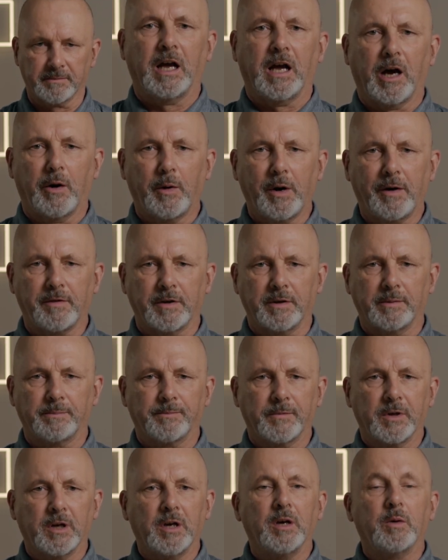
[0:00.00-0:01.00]
However,
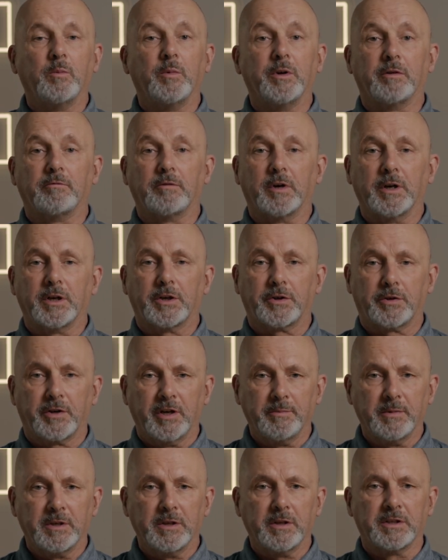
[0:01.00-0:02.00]
with the right
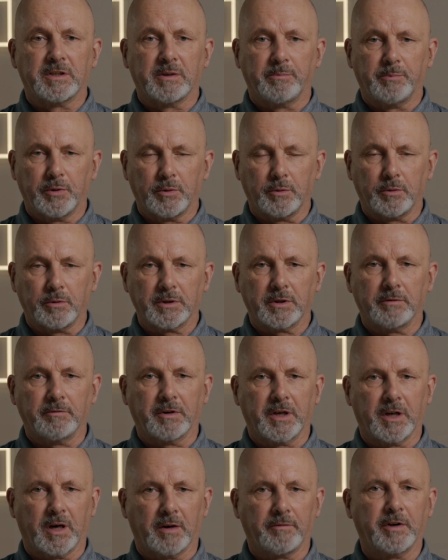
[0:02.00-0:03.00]
treatment and support,
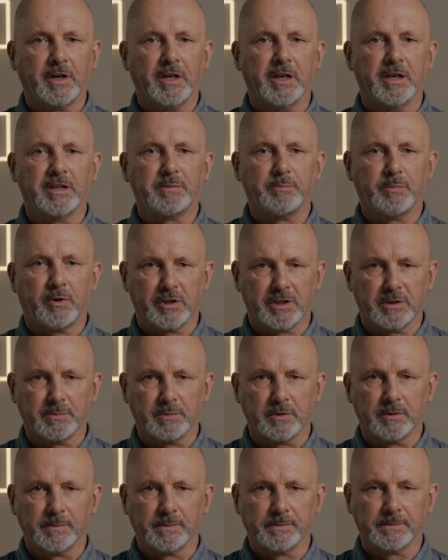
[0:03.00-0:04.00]
recovery is
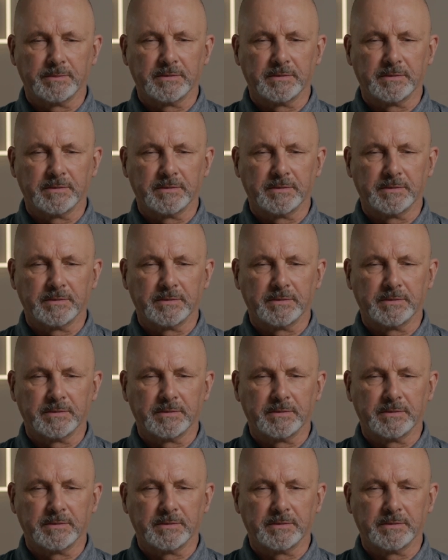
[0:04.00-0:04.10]
possible.